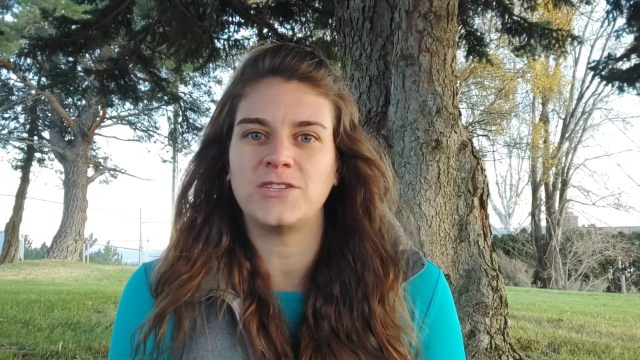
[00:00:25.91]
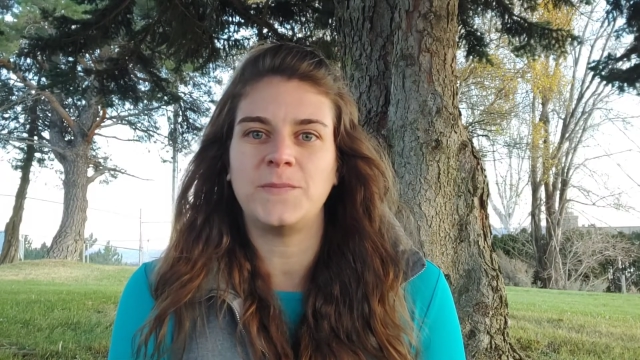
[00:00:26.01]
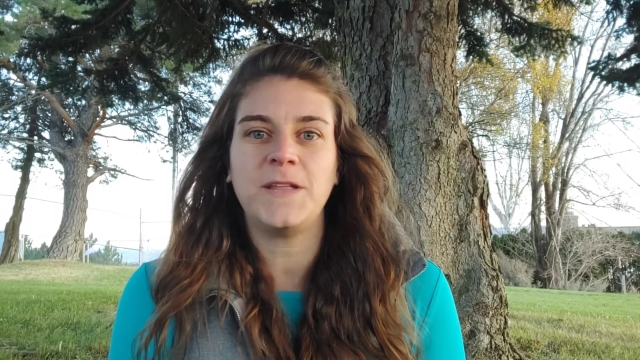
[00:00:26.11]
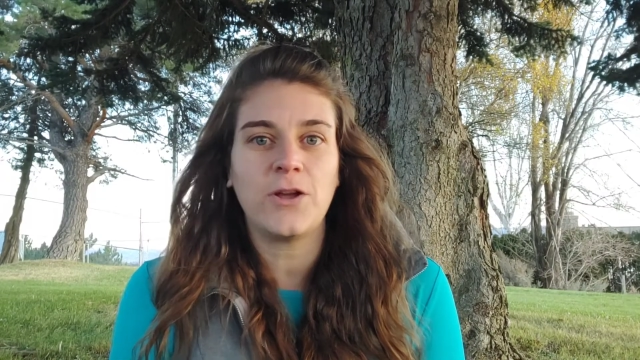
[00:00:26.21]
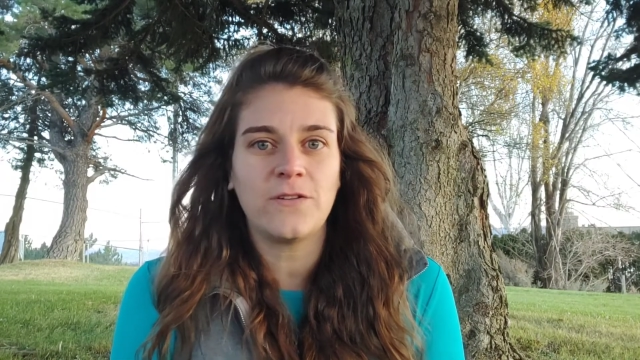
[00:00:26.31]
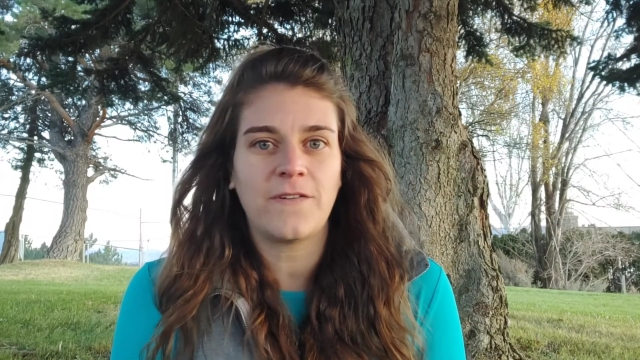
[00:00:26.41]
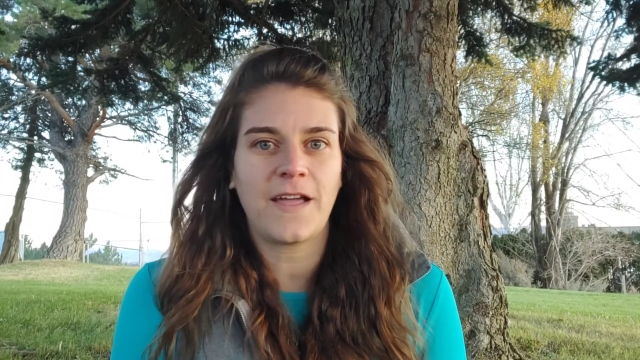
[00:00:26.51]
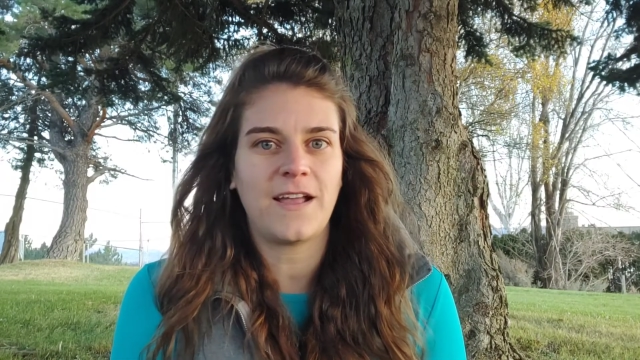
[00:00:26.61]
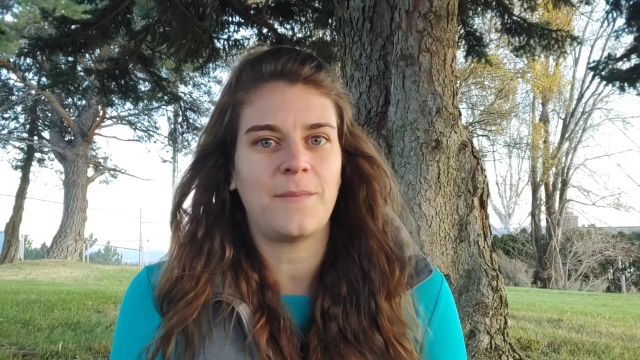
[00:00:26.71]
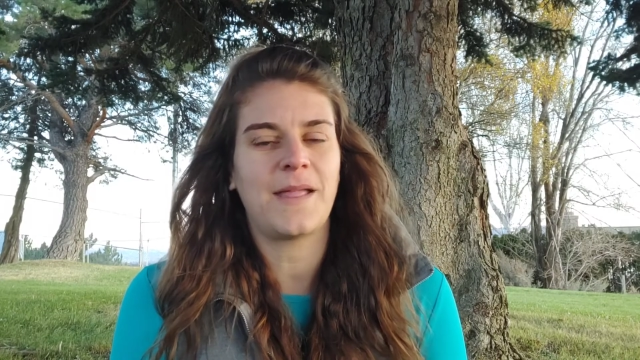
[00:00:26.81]
to be
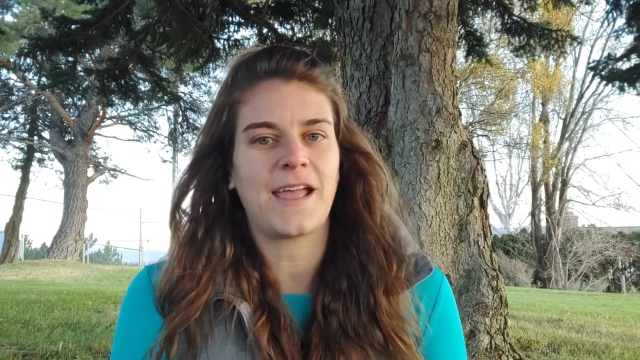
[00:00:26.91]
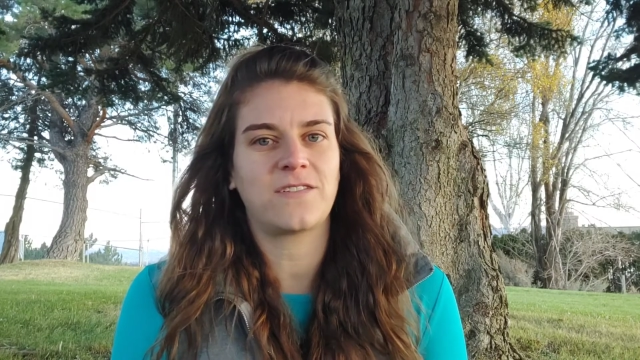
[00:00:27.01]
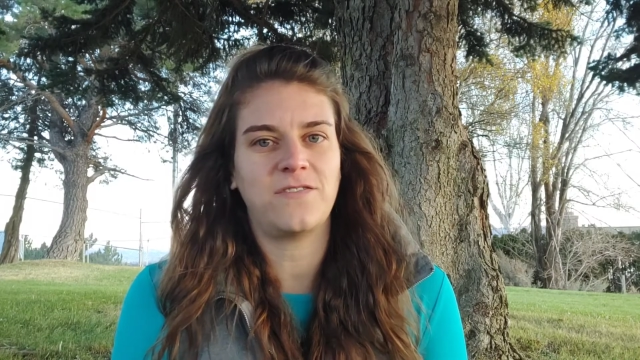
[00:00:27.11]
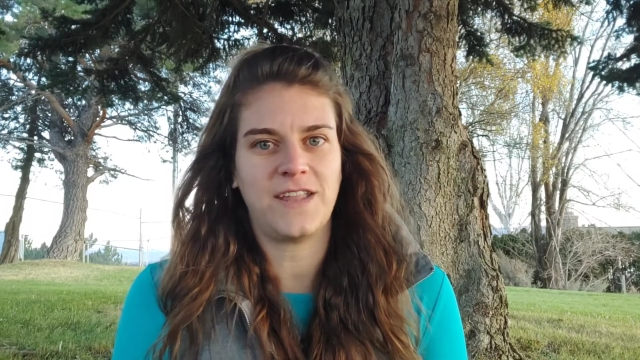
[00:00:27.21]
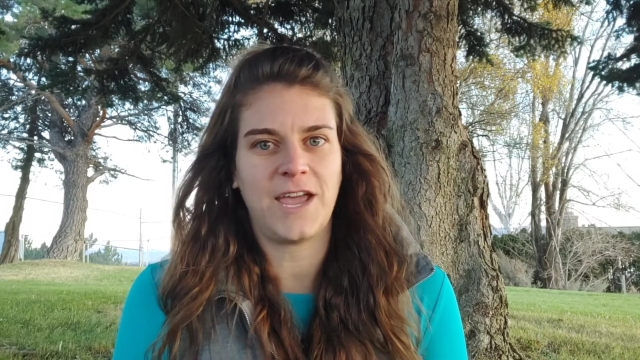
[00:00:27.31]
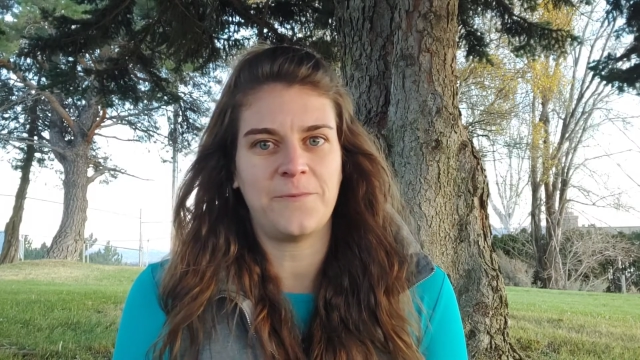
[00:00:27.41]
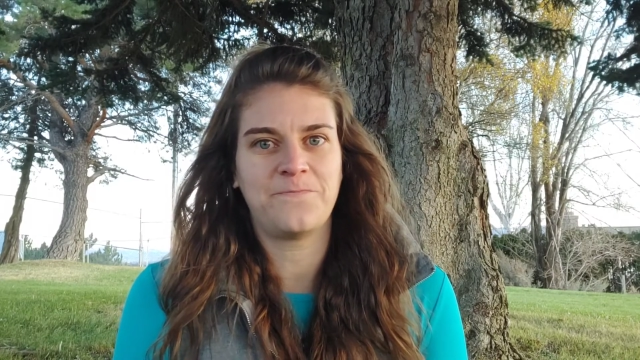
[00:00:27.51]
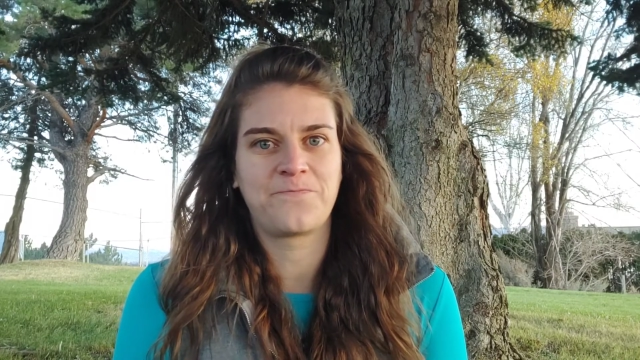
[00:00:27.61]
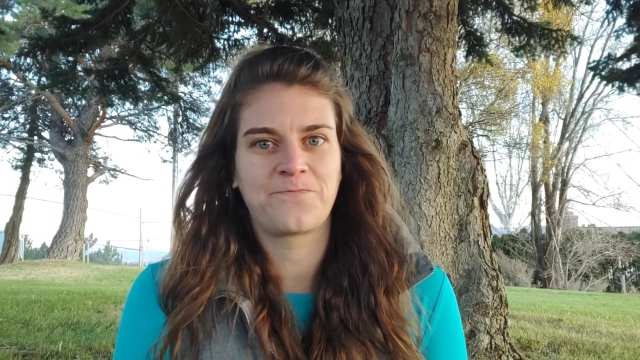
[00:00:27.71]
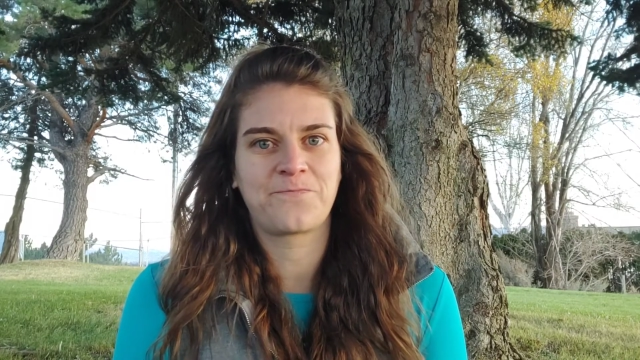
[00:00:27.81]
notified of my next video.
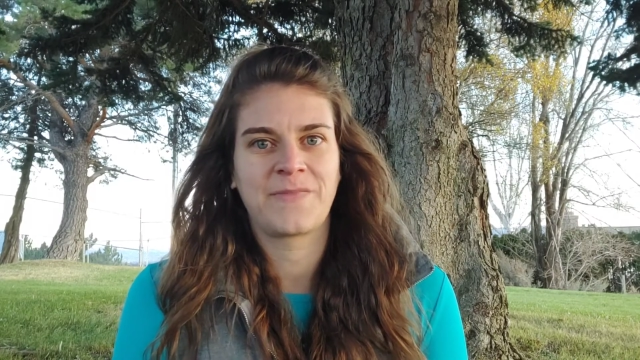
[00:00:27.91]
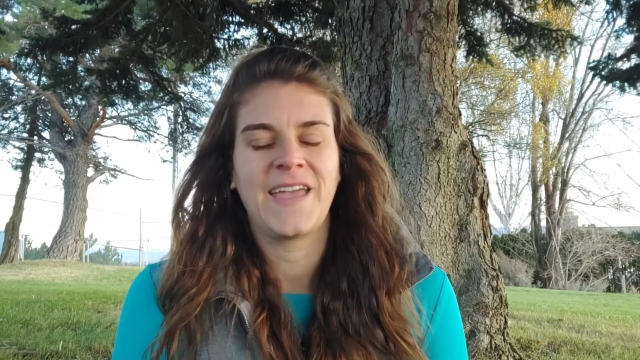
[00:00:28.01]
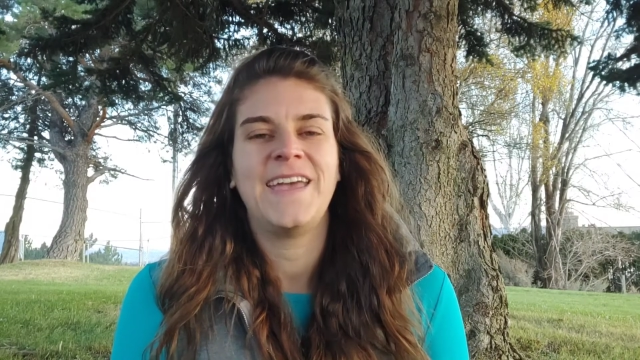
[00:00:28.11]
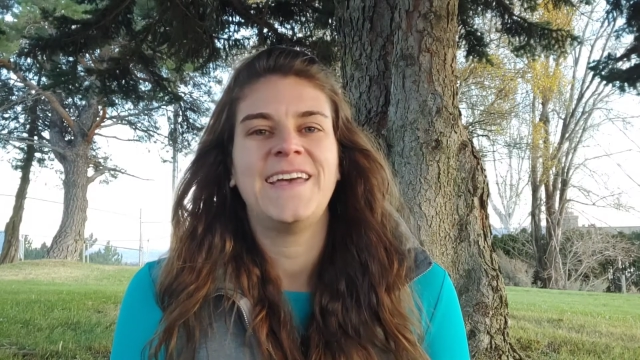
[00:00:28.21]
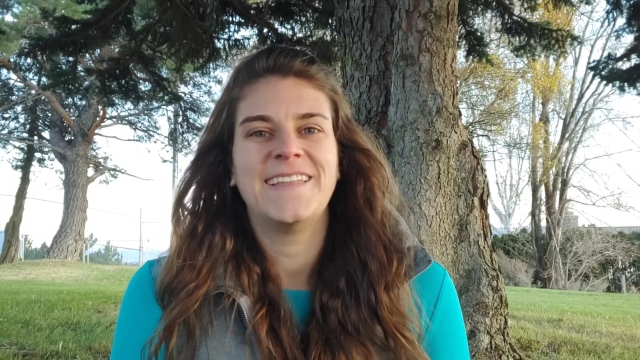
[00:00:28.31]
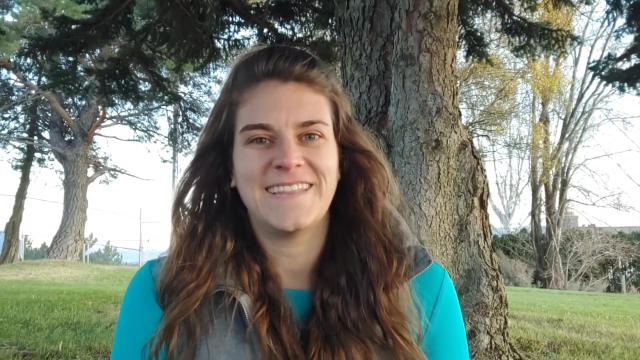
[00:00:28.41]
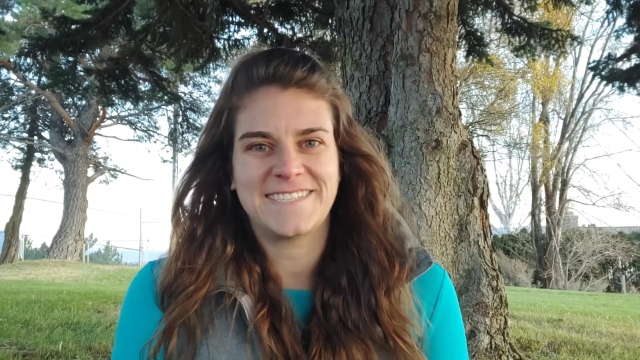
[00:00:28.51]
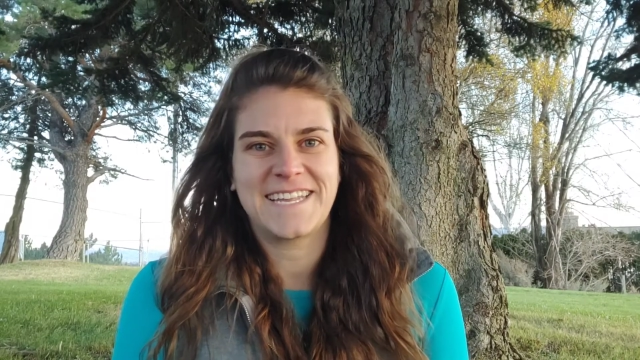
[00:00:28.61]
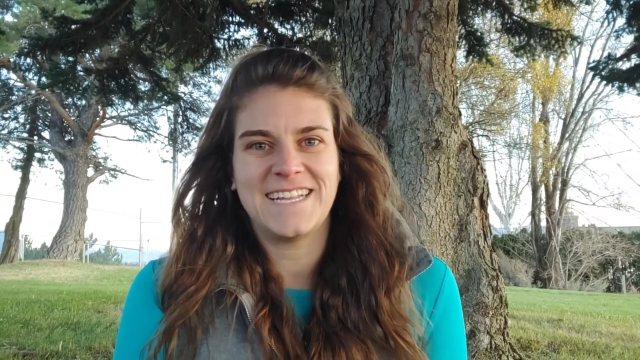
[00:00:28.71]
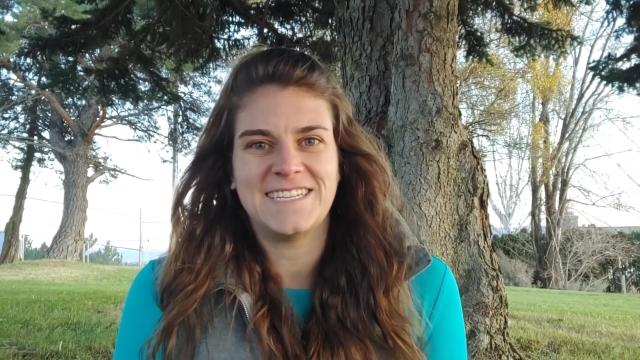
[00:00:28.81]

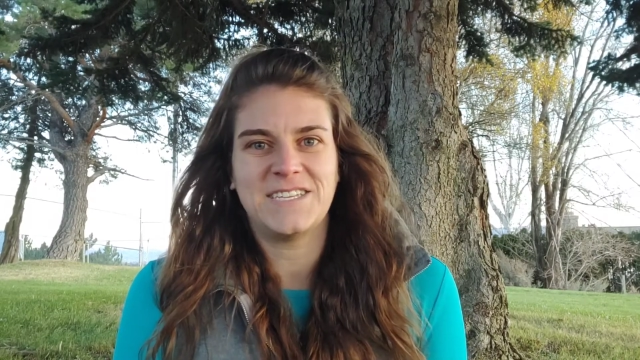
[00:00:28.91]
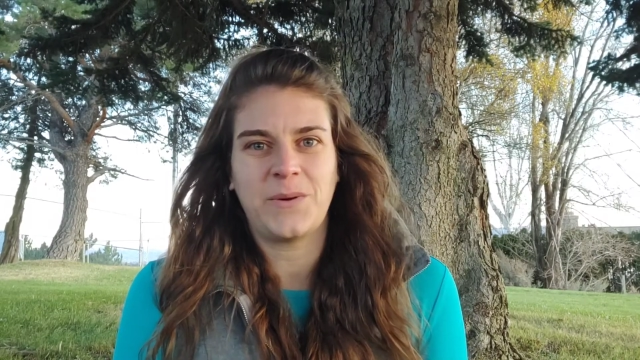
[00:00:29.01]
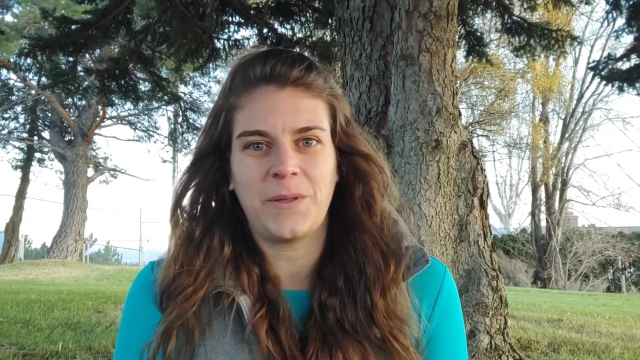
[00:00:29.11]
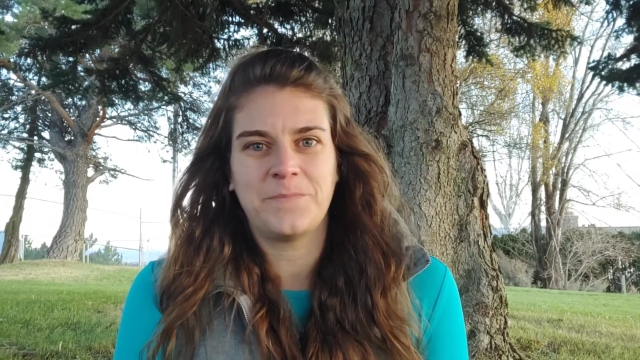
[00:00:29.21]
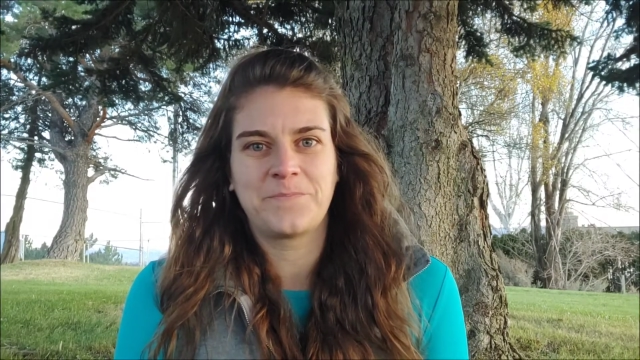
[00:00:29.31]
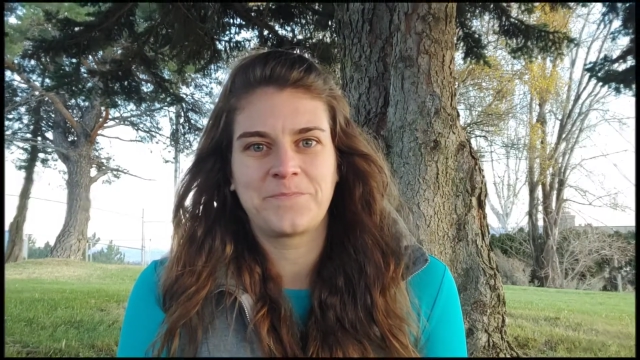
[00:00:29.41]
Let's get into it.